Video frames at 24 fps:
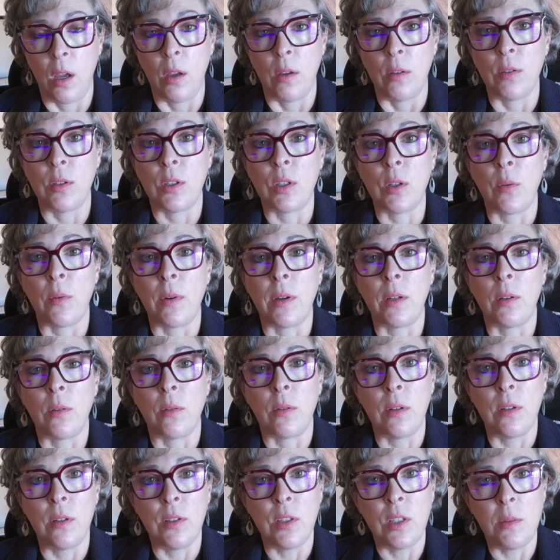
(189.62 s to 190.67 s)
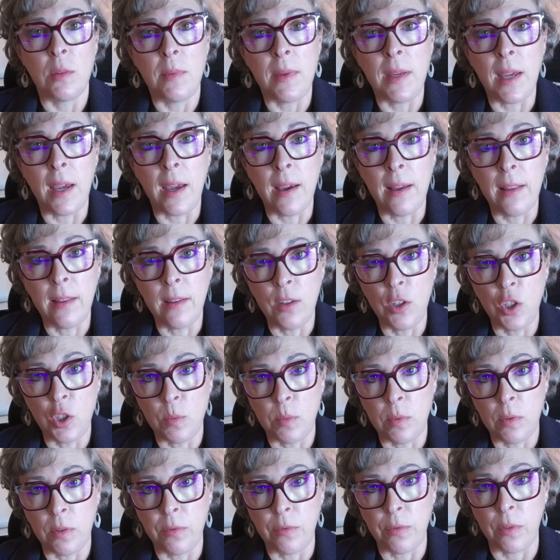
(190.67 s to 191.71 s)
So in order to be
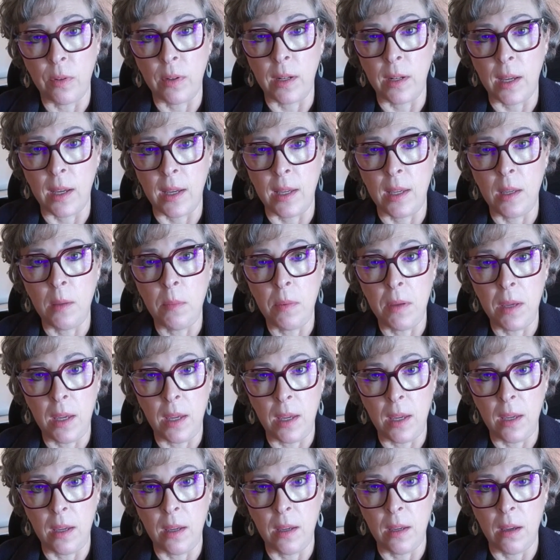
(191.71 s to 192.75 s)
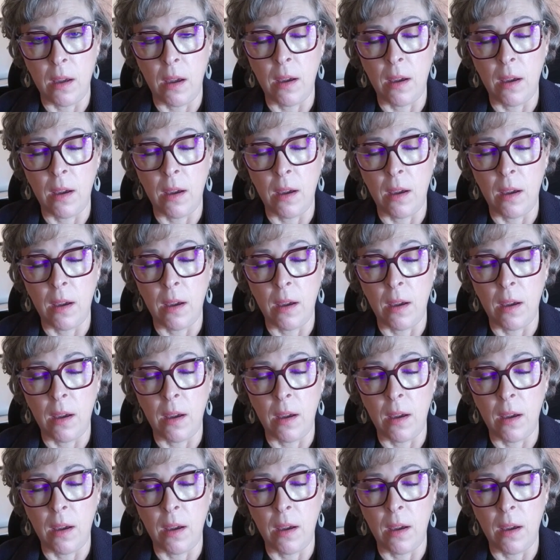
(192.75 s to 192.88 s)
eligible for an IEP,